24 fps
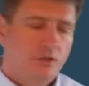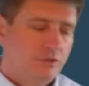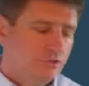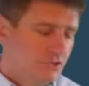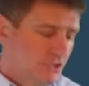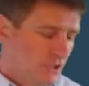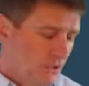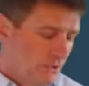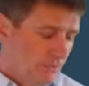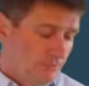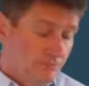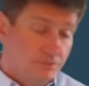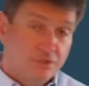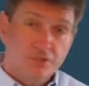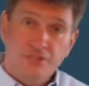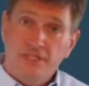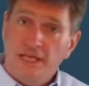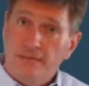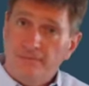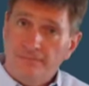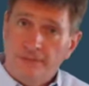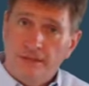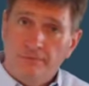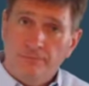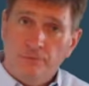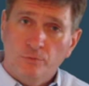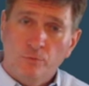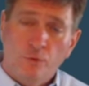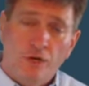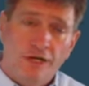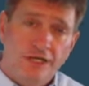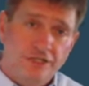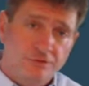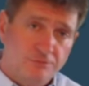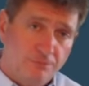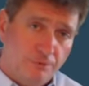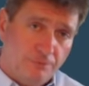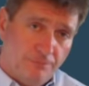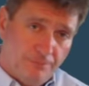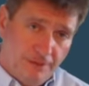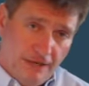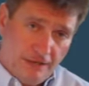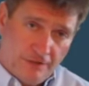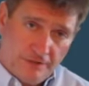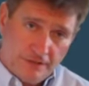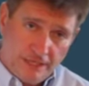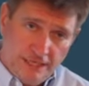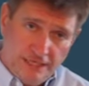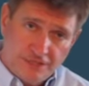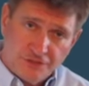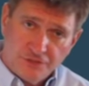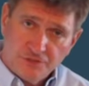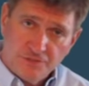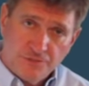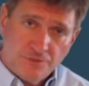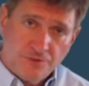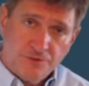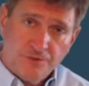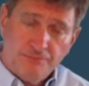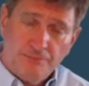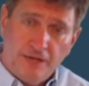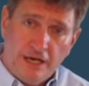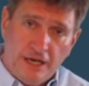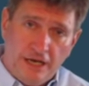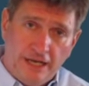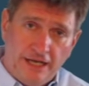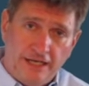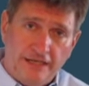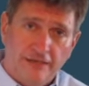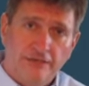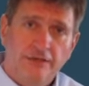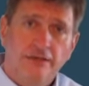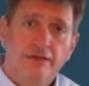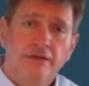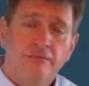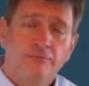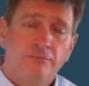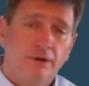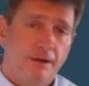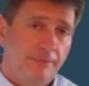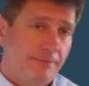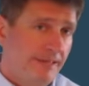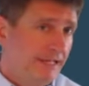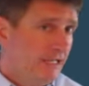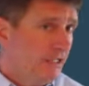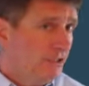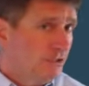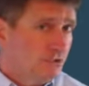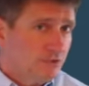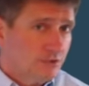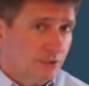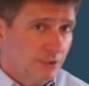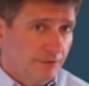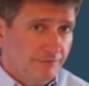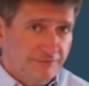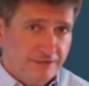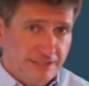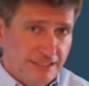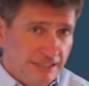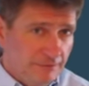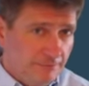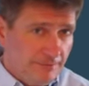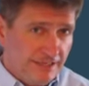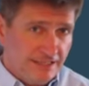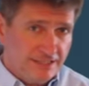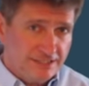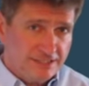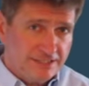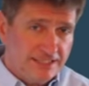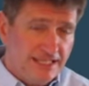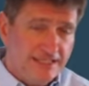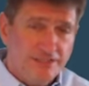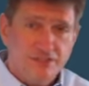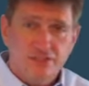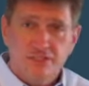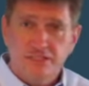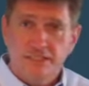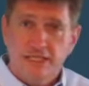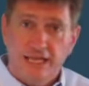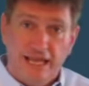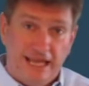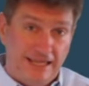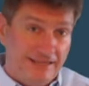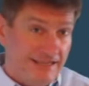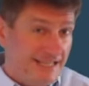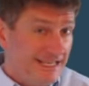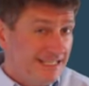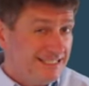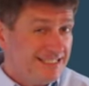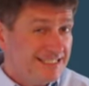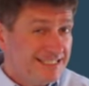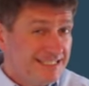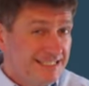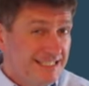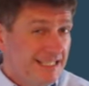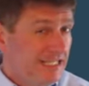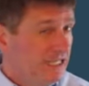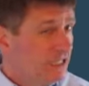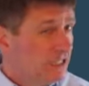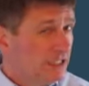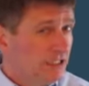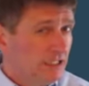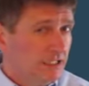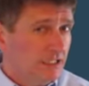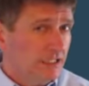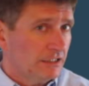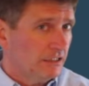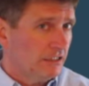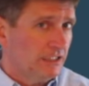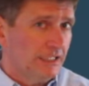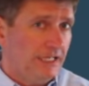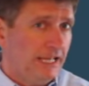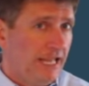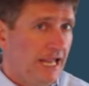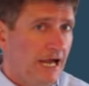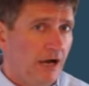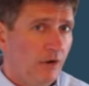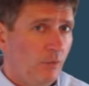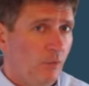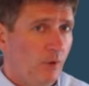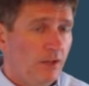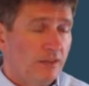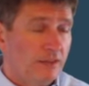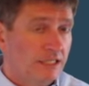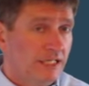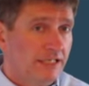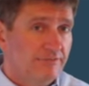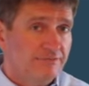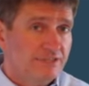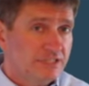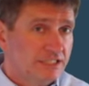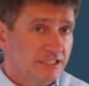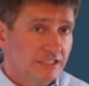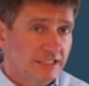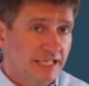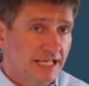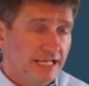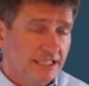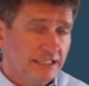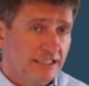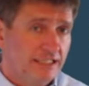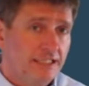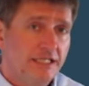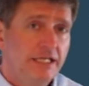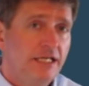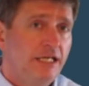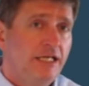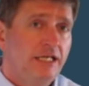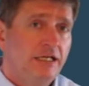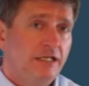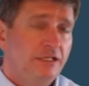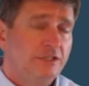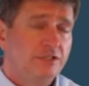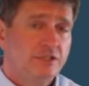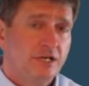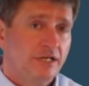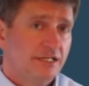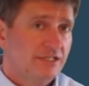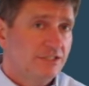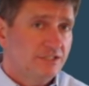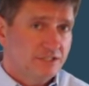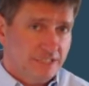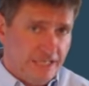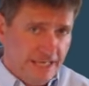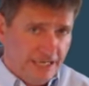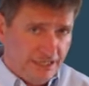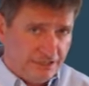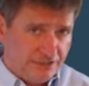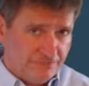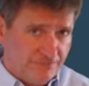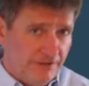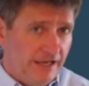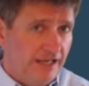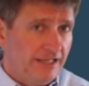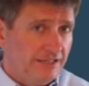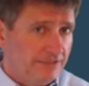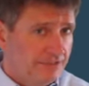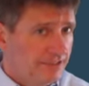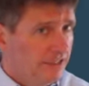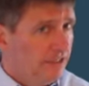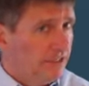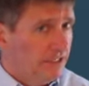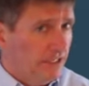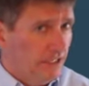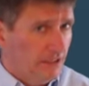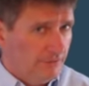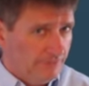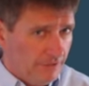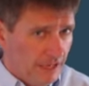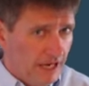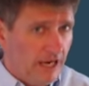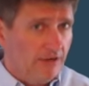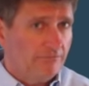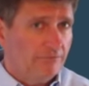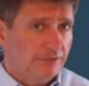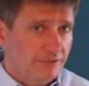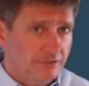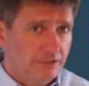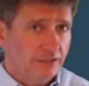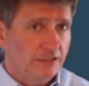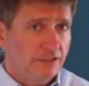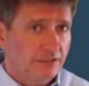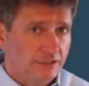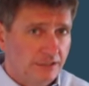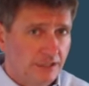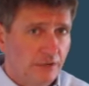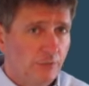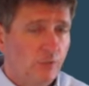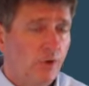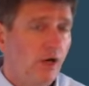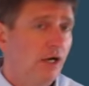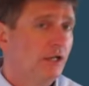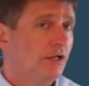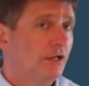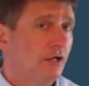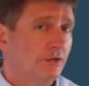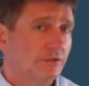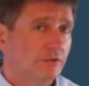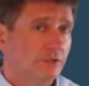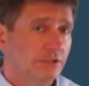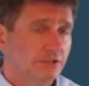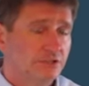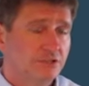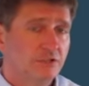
So, step number one is prepare the customer to buy by making sure everything makes sense and they see clearly how what they've selected is going to satisfy and take care of everything that they want on their